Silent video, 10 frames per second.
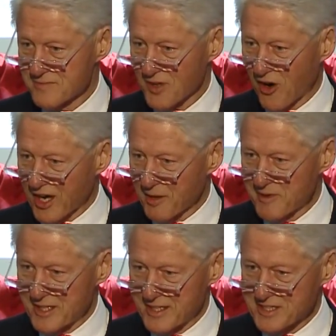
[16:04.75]

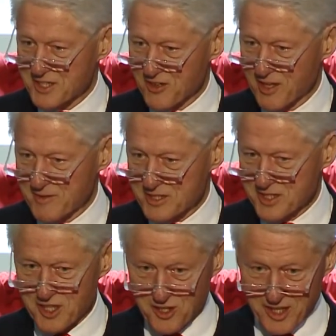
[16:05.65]
Argument and disagreement's
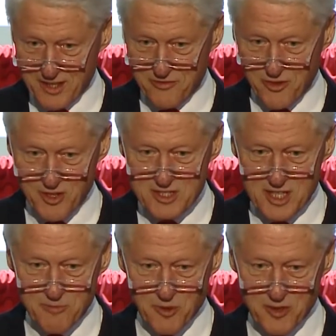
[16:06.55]
good for a
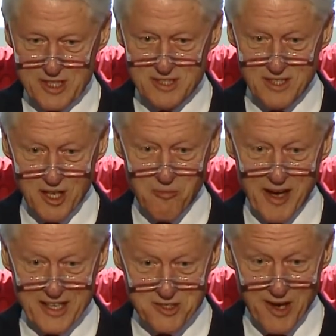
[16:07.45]
simple reason:
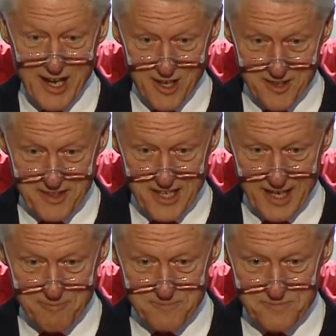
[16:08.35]
nobody's right all the
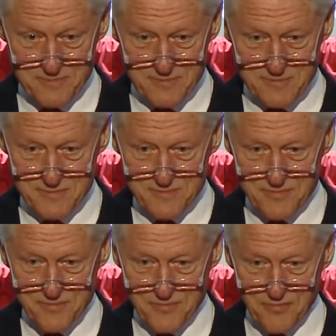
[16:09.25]
time.
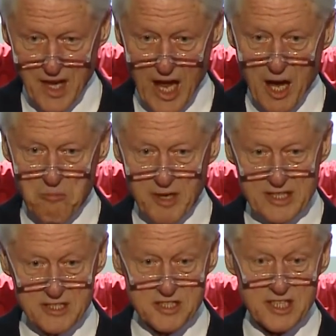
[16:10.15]
But
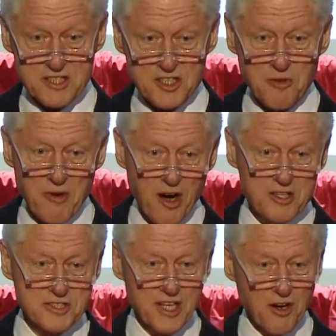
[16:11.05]
the system
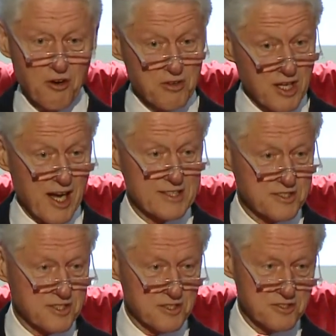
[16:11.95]
also, the
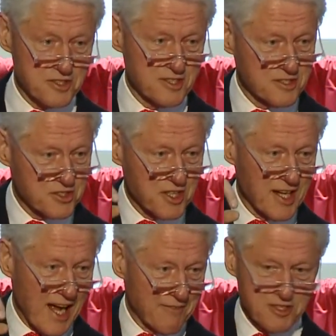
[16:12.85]
Constitution, should
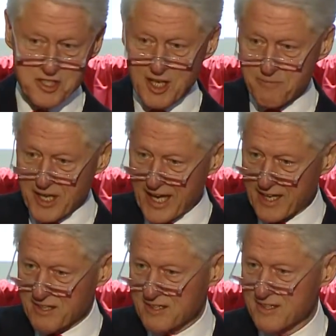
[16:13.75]
have a
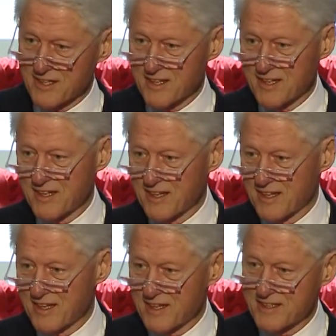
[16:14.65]
subtitle
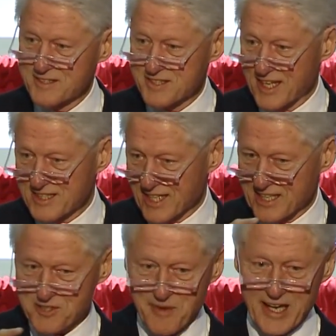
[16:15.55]
that says,
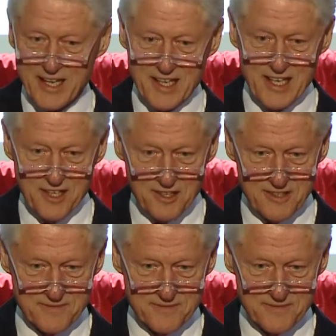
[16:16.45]
"Let's make a deal."